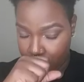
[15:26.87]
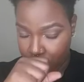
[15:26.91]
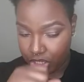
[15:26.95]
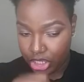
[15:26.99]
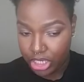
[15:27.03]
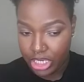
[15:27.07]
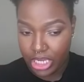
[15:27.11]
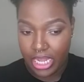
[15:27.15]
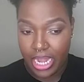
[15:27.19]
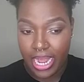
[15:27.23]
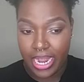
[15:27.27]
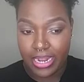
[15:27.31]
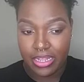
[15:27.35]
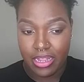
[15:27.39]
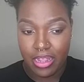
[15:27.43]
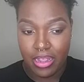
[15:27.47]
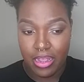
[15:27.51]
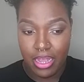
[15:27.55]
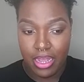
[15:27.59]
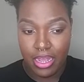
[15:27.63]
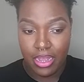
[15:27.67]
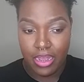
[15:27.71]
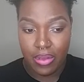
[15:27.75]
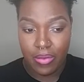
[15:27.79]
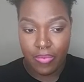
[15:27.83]
She liked
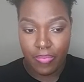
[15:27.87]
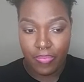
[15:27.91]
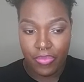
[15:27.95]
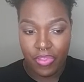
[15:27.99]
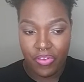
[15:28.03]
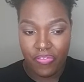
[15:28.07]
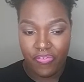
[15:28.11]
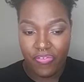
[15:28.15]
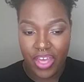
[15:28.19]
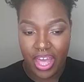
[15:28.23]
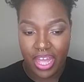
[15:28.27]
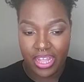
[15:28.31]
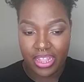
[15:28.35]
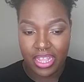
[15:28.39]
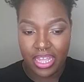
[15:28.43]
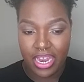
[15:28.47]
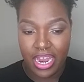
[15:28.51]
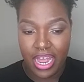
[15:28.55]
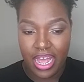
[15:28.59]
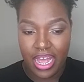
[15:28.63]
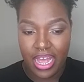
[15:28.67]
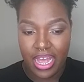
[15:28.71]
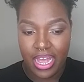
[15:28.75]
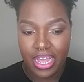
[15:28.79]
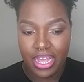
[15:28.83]
the fact
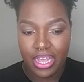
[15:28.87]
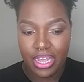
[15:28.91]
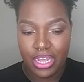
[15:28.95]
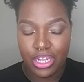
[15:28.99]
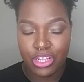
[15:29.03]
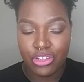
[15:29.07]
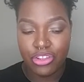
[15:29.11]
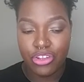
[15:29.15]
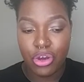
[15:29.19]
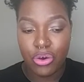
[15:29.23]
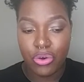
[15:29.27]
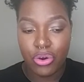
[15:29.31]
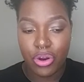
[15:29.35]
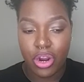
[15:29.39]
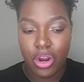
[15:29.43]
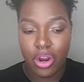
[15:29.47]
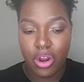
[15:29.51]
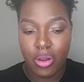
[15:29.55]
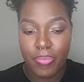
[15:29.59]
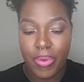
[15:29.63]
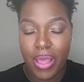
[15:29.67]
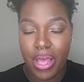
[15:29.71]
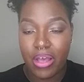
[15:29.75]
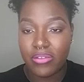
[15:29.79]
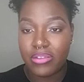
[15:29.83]
that I told
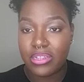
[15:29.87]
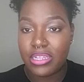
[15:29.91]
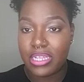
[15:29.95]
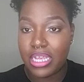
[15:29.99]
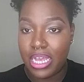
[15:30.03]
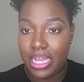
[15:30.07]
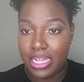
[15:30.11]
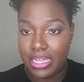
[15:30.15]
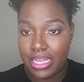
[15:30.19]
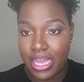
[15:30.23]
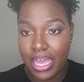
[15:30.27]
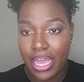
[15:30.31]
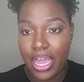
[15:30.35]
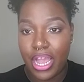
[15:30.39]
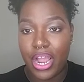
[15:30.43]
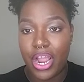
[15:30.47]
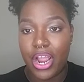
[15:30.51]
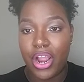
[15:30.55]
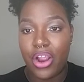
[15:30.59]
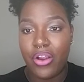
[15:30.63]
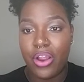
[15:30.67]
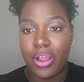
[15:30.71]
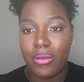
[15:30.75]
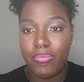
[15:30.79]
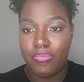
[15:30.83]
her about
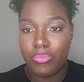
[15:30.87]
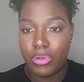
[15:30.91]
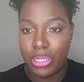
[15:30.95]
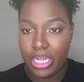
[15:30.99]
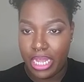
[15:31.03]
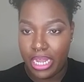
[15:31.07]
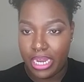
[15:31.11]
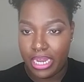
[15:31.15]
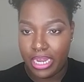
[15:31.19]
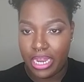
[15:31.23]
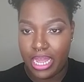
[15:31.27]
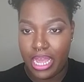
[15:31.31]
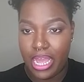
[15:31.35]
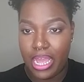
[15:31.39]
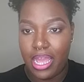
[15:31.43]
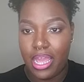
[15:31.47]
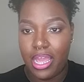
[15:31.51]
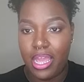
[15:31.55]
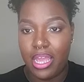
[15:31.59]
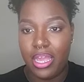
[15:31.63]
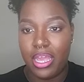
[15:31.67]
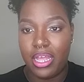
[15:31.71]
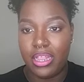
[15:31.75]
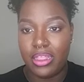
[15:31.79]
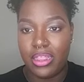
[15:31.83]
skincare and
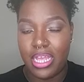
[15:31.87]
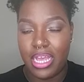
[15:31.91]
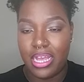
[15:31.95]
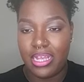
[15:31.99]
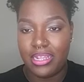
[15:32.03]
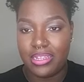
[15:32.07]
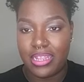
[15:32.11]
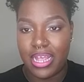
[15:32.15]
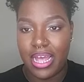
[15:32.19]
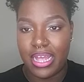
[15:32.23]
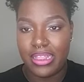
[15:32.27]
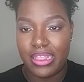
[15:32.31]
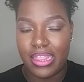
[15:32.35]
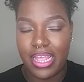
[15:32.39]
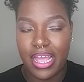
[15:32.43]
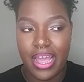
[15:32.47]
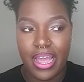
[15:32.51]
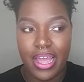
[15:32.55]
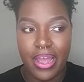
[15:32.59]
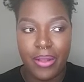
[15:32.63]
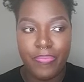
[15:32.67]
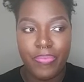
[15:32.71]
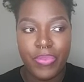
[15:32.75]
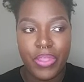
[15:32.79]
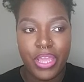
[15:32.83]
blending and things like
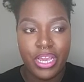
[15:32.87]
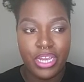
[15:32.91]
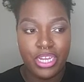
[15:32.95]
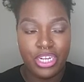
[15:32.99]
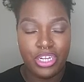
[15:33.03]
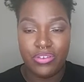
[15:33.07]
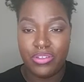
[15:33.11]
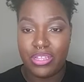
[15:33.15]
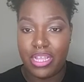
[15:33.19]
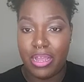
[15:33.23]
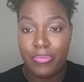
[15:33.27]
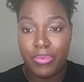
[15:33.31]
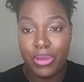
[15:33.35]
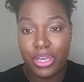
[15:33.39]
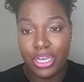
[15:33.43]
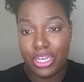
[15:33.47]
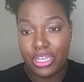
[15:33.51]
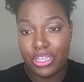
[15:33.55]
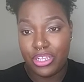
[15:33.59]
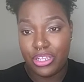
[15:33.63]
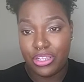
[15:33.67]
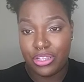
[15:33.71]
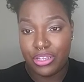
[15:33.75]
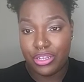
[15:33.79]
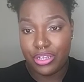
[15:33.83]
that. She was like,
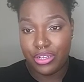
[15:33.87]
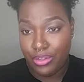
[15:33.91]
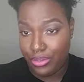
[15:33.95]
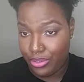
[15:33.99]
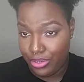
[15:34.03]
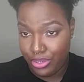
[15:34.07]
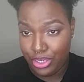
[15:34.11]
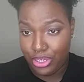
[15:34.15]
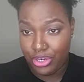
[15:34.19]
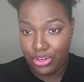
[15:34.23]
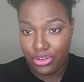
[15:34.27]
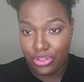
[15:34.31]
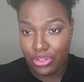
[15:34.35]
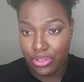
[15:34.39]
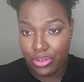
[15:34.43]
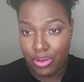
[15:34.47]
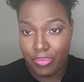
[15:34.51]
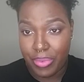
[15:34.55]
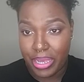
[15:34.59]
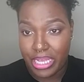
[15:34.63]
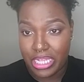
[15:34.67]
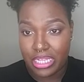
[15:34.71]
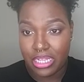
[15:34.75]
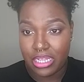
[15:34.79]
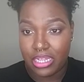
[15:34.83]
because
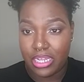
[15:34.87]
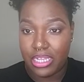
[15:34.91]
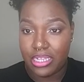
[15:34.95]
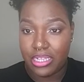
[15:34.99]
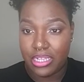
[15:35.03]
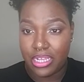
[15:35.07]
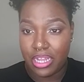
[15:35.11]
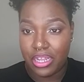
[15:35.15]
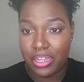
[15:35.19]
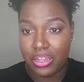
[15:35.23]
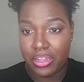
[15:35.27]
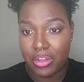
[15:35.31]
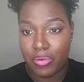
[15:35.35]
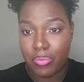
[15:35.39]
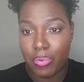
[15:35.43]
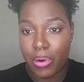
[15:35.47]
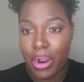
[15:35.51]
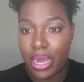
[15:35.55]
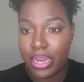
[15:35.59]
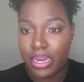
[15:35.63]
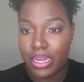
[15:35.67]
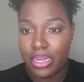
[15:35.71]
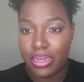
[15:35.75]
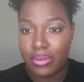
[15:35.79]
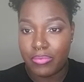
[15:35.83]
you're basically selling the
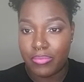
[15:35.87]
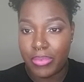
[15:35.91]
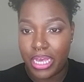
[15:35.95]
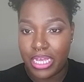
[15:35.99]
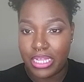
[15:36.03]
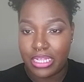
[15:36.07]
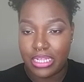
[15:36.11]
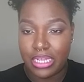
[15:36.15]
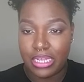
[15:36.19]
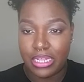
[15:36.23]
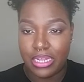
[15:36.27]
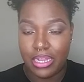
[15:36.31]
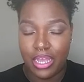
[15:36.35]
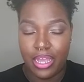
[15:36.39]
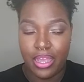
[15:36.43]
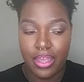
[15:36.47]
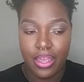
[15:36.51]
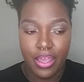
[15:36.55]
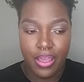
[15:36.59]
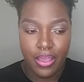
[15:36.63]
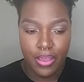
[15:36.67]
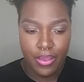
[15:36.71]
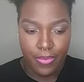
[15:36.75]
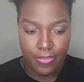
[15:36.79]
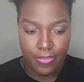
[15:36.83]
product, basically.